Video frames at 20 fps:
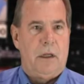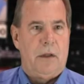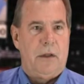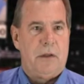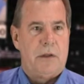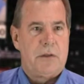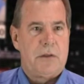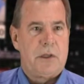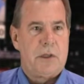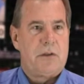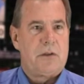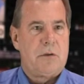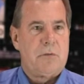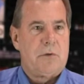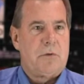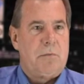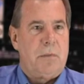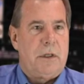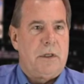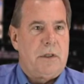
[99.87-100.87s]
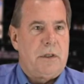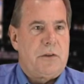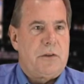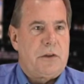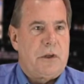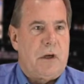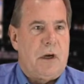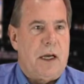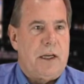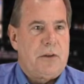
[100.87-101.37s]
The system's been
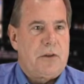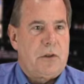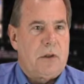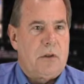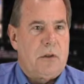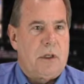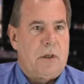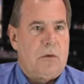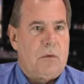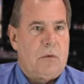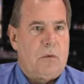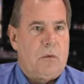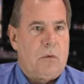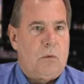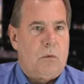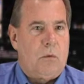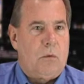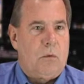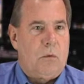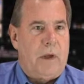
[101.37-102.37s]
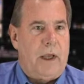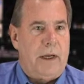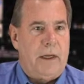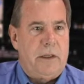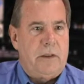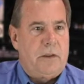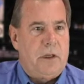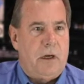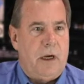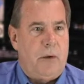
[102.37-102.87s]
designed so that
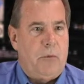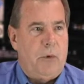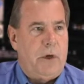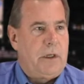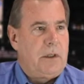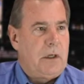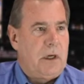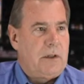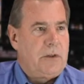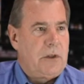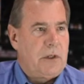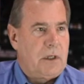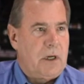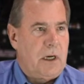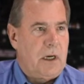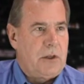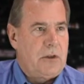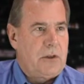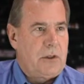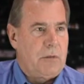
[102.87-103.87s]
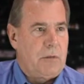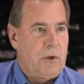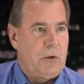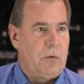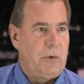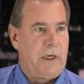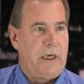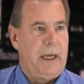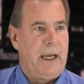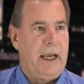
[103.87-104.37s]
anytime we touch a customer,
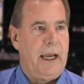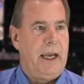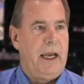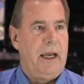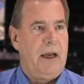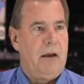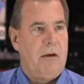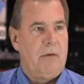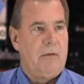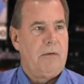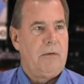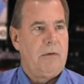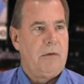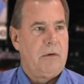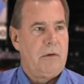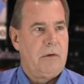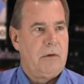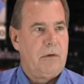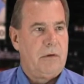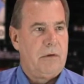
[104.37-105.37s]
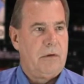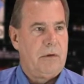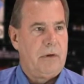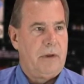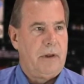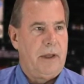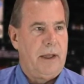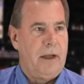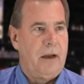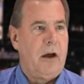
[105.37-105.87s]
we have
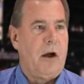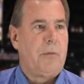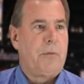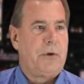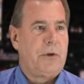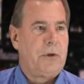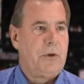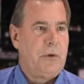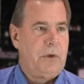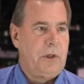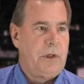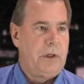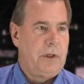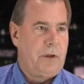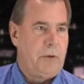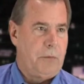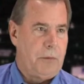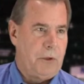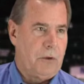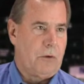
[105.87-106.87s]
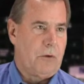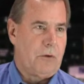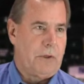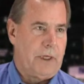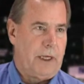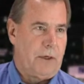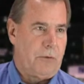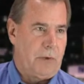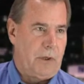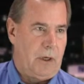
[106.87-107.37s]
an opportunity to build on
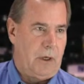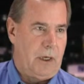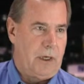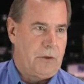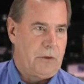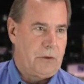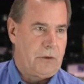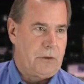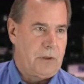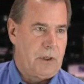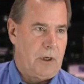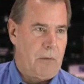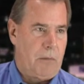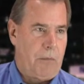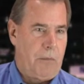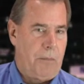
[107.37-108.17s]
that relationship.